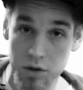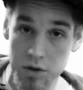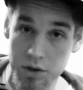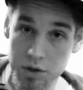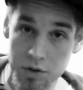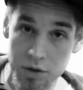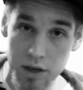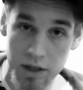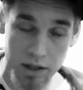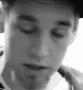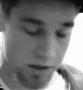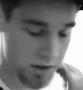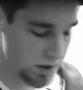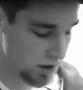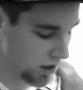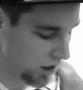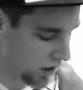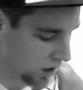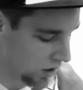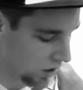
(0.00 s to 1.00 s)
strings.
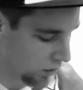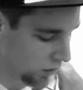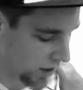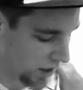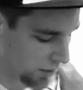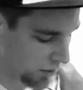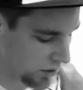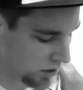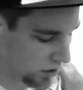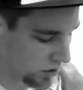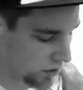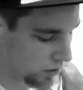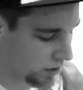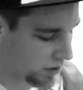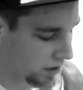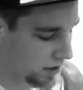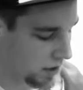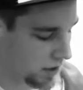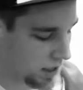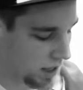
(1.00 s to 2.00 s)
What I'm going to show
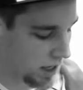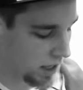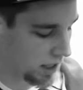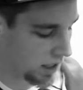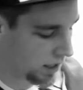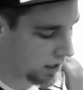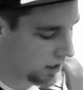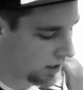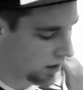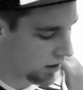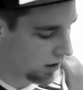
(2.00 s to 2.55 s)
you today